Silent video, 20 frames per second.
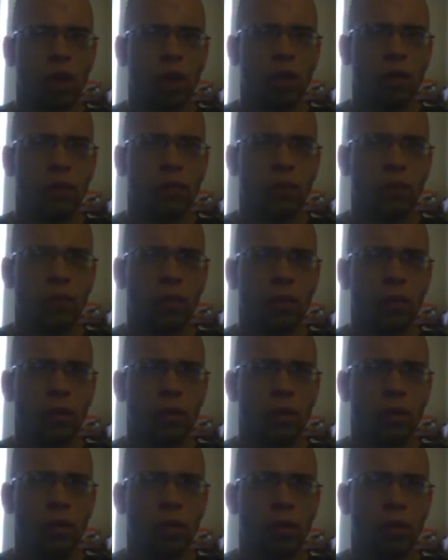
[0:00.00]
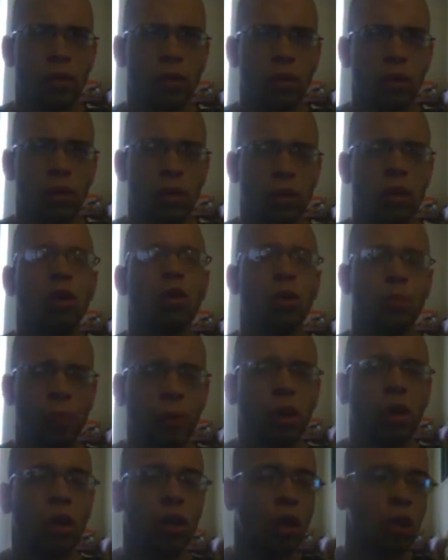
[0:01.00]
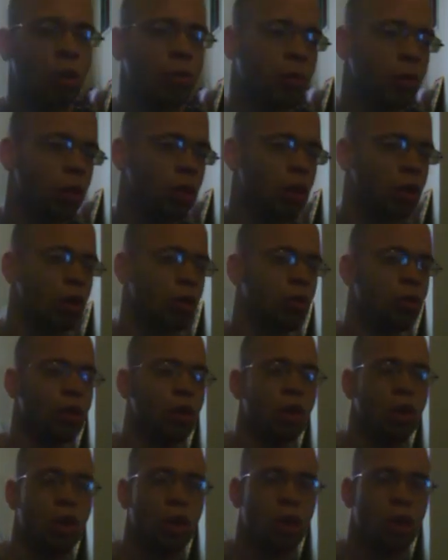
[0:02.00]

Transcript: Love. No, Burning Low, Burning Low.